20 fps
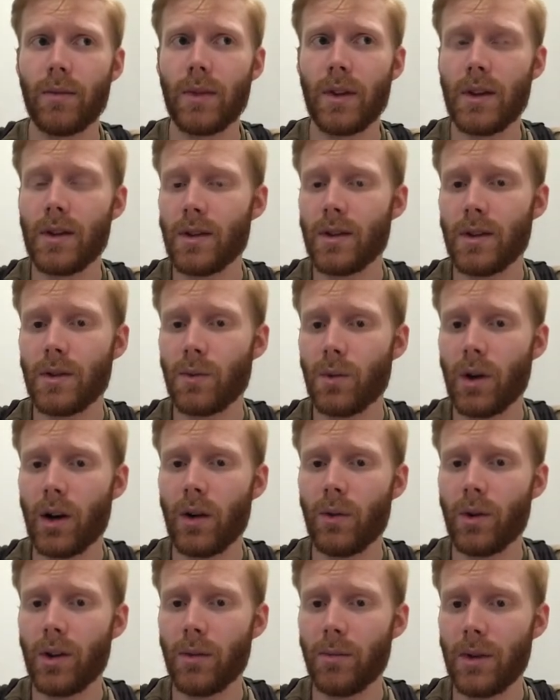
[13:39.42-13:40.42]
This is where
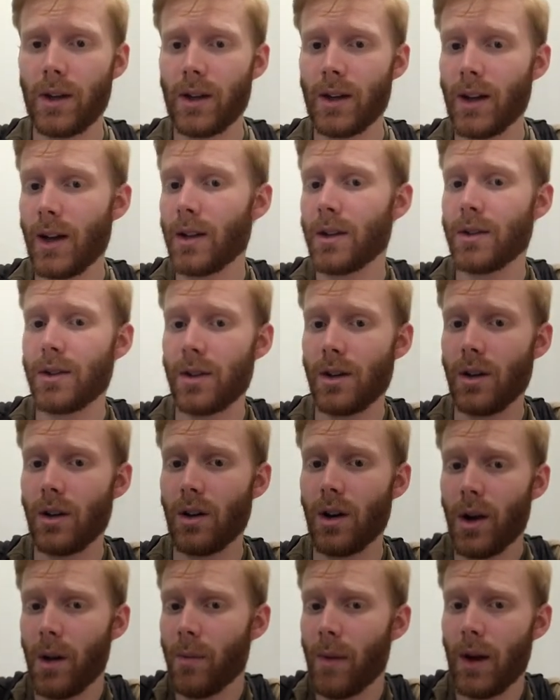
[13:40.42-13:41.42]
I want to be next
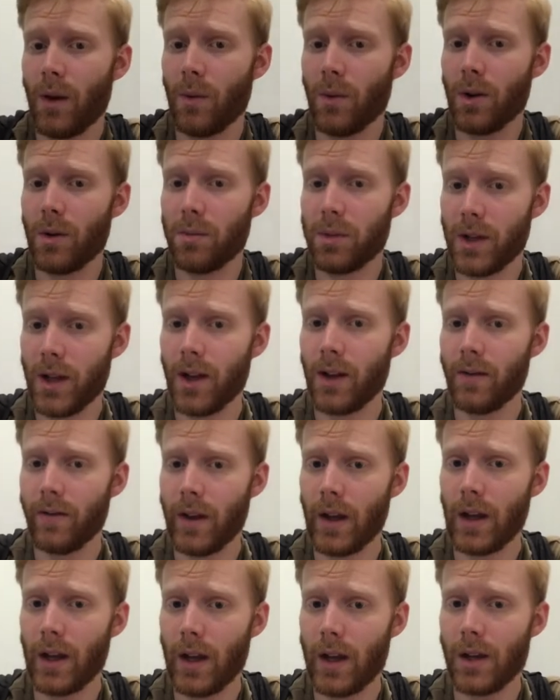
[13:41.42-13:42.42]
year. I might want to plan a
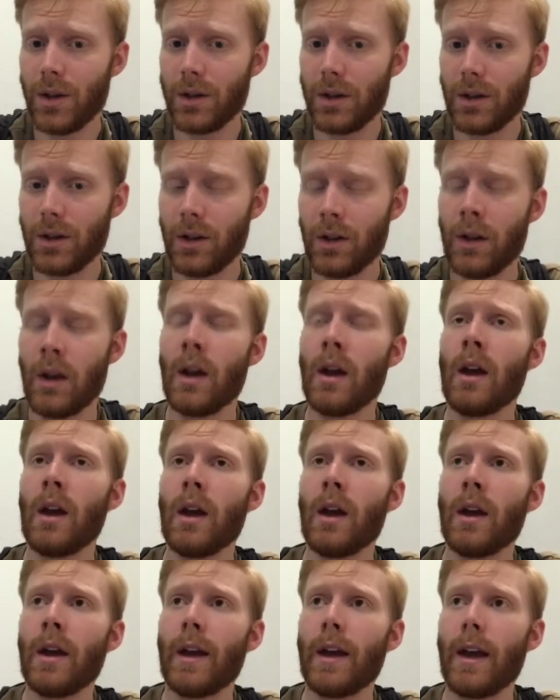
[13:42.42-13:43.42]
vacation,
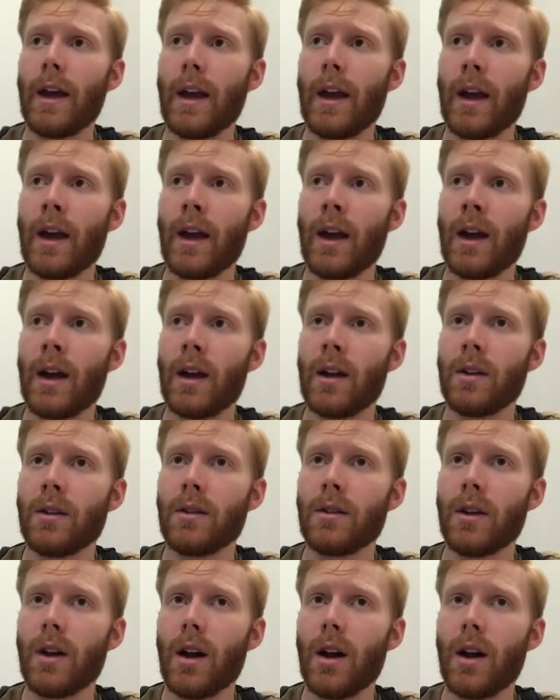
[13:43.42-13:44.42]

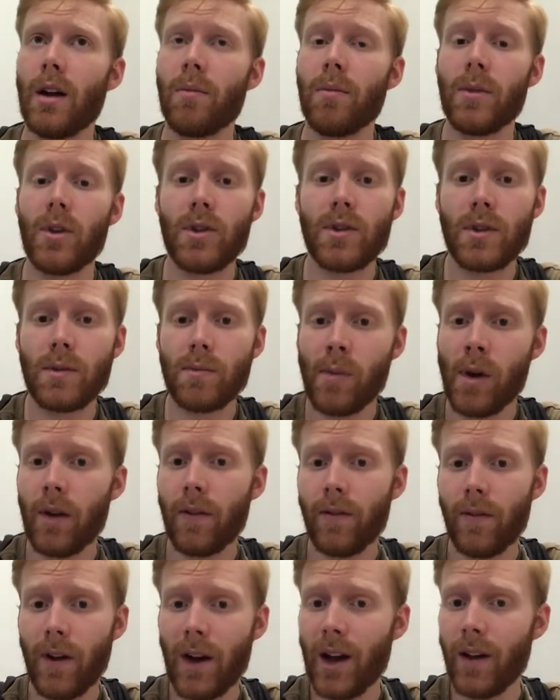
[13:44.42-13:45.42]
and this is my
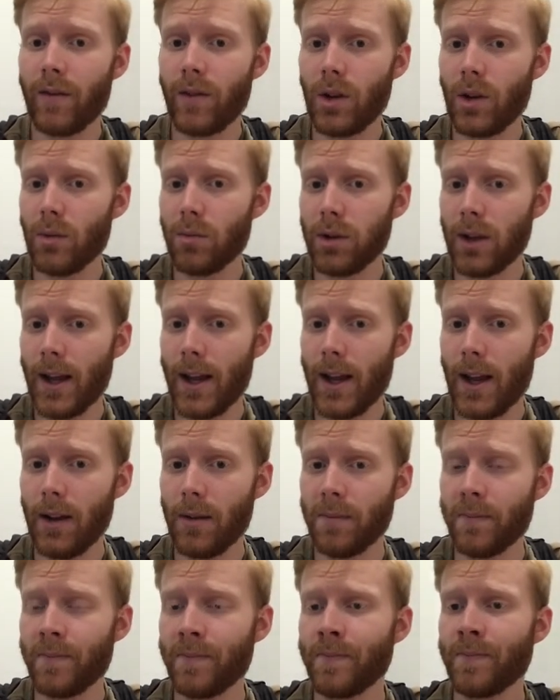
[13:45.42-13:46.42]
5-year plan.